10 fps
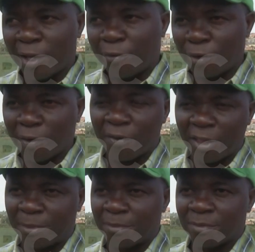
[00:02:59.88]
a few of
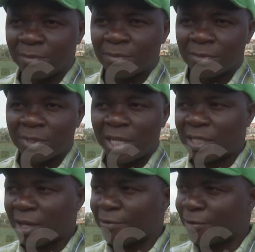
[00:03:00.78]
them that
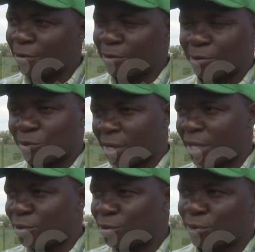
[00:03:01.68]
have
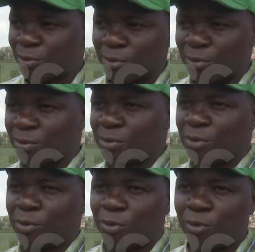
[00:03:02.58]
tried to
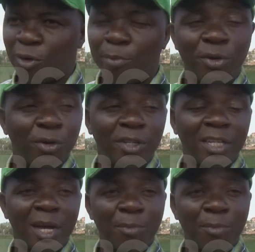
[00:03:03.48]
go beyond the